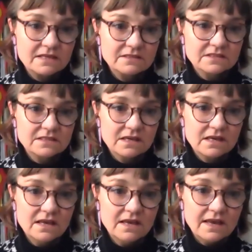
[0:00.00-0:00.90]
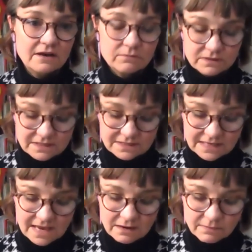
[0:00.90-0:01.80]
committees to help with
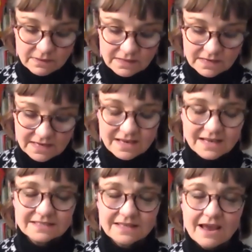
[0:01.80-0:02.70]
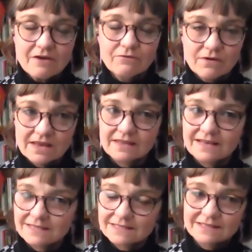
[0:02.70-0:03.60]
this accountability. So that
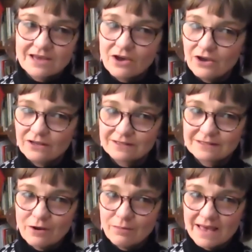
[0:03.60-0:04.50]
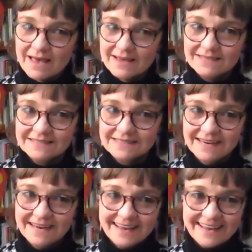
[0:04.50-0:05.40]
really, it's hurt so bad
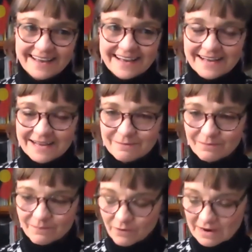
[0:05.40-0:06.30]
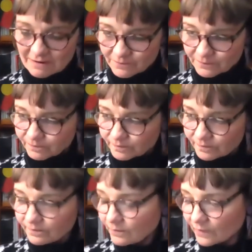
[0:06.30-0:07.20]
um, when
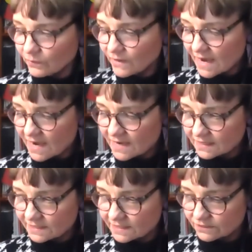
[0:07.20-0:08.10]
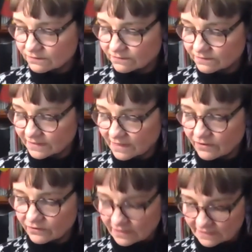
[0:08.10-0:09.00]
we are kind of,
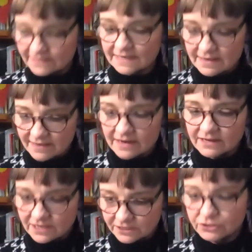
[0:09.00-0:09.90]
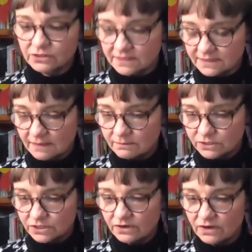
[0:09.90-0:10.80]
that you see that initial
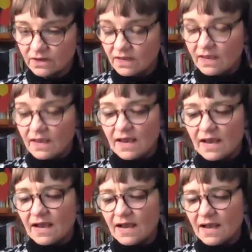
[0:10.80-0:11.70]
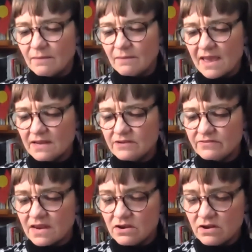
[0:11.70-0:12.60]
assumption. Um, and
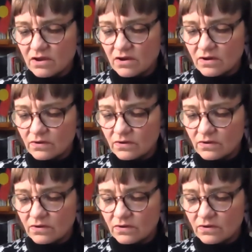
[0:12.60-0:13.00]
then